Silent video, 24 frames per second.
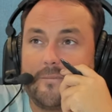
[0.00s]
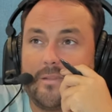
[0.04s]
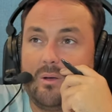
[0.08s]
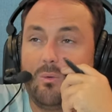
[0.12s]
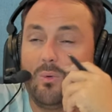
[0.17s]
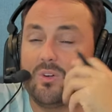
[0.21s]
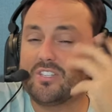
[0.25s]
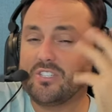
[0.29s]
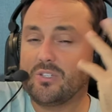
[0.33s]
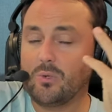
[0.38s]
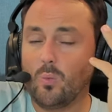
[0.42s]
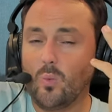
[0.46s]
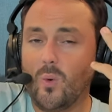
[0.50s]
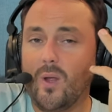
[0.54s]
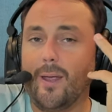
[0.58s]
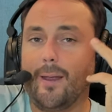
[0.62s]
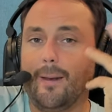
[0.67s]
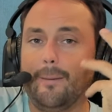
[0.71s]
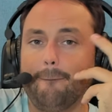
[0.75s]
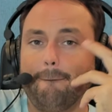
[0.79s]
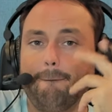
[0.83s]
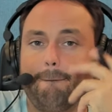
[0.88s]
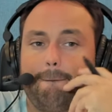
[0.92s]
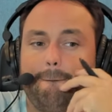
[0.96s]
He wants to
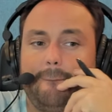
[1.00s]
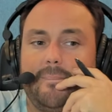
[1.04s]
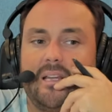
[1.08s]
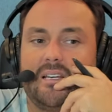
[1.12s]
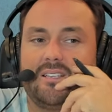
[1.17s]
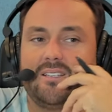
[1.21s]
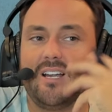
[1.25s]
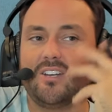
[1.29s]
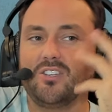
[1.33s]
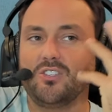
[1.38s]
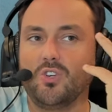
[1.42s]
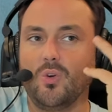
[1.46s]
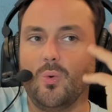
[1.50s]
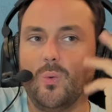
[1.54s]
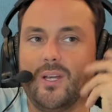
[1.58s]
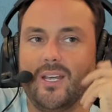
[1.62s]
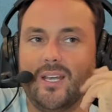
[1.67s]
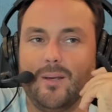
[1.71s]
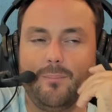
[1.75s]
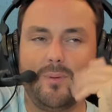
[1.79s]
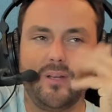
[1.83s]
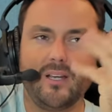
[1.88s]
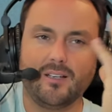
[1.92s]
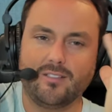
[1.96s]
win. He's not
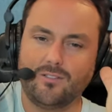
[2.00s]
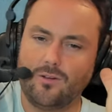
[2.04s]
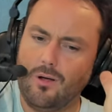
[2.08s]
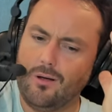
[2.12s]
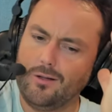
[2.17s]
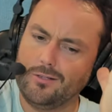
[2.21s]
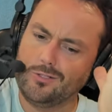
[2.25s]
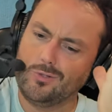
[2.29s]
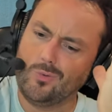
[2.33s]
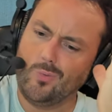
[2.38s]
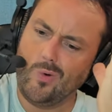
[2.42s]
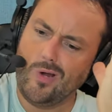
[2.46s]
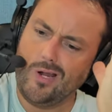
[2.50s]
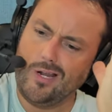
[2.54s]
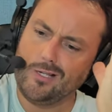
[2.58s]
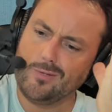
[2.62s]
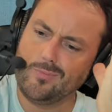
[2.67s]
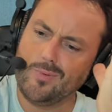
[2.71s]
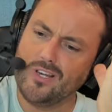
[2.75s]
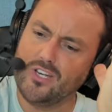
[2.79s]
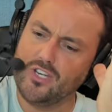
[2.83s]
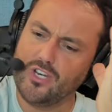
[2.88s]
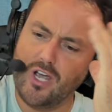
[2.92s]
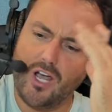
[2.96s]
doing it because, oh, it's the way
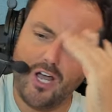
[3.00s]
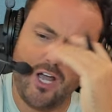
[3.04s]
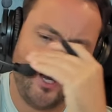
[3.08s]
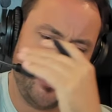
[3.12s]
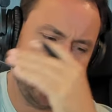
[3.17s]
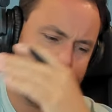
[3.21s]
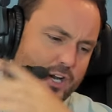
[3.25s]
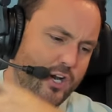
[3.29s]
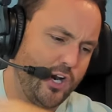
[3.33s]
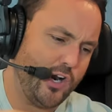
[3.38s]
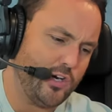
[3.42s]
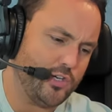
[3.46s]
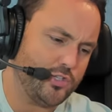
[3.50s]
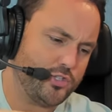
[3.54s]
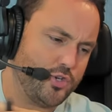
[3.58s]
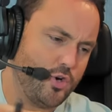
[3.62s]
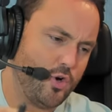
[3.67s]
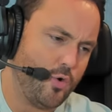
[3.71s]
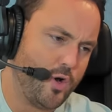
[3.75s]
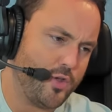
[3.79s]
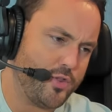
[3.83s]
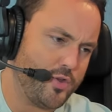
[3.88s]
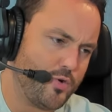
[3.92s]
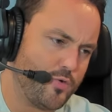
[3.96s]
it's been done and there's
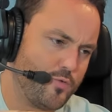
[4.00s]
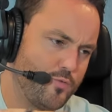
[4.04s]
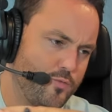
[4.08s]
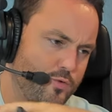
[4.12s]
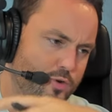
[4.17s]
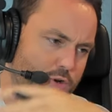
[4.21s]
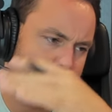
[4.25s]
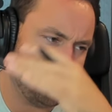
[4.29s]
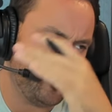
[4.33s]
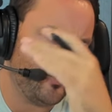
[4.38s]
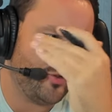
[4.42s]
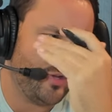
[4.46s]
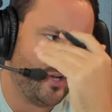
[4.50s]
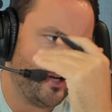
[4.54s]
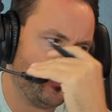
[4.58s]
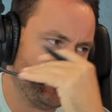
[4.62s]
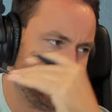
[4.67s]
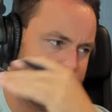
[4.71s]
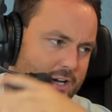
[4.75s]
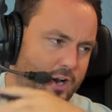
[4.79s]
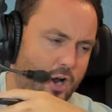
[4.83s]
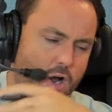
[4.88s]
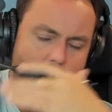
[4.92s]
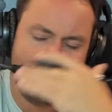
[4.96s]
no other thing.
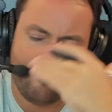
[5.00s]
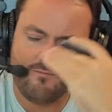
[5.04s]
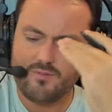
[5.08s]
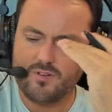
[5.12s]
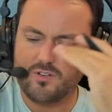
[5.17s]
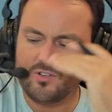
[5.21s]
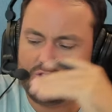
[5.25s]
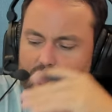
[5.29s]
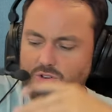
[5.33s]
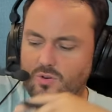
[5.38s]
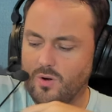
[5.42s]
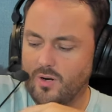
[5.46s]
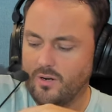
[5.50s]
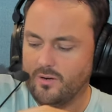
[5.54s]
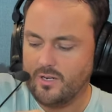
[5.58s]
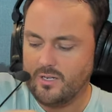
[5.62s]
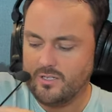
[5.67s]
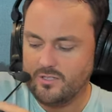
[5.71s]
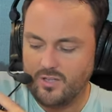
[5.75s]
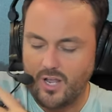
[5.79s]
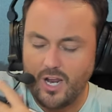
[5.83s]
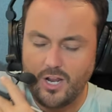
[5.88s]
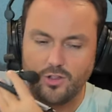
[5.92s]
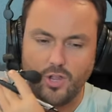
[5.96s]
Like, yeah, I'm just doing it
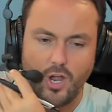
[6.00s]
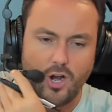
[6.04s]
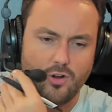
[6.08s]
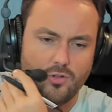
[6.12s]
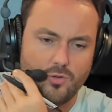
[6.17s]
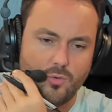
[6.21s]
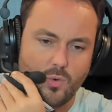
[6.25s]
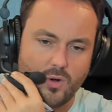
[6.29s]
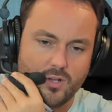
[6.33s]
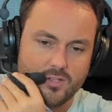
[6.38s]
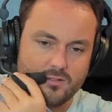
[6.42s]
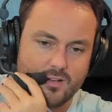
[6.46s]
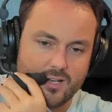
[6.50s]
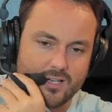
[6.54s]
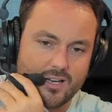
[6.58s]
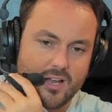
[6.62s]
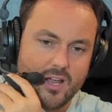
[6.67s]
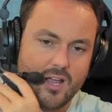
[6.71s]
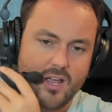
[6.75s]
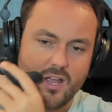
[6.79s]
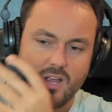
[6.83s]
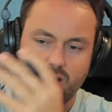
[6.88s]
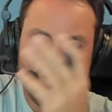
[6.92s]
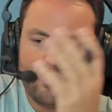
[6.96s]
because they're the ones.
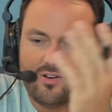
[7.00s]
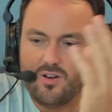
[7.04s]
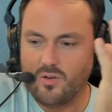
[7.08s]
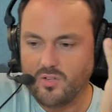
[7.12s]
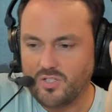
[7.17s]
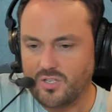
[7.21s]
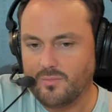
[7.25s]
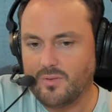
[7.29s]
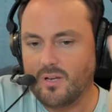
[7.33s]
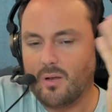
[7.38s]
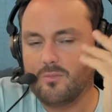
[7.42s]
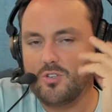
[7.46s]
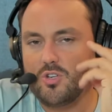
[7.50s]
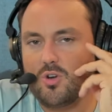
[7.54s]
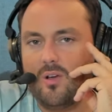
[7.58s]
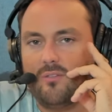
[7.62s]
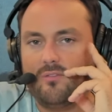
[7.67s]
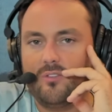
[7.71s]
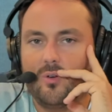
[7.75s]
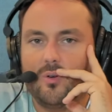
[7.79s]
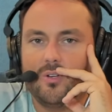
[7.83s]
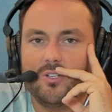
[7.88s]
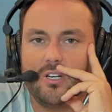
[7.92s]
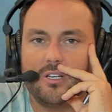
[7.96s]
Like, no, sometimes you
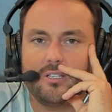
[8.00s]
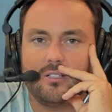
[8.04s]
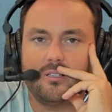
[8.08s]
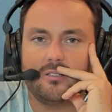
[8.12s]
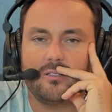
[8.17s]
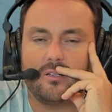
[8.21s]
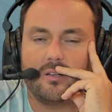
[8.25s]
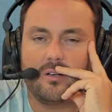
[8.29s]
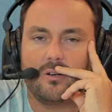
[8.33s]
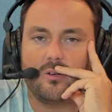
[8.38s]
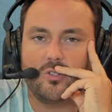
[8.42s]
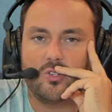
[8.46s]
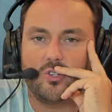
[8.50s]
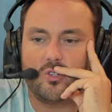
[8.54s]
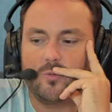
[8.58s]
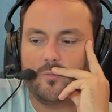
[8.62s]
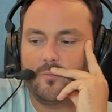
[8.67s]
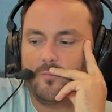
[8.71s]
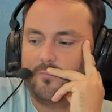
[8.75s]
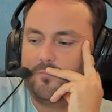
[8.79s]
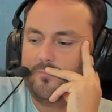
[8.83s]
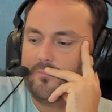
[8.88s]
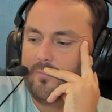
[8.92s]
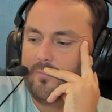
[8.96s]
have to adjust as a coach.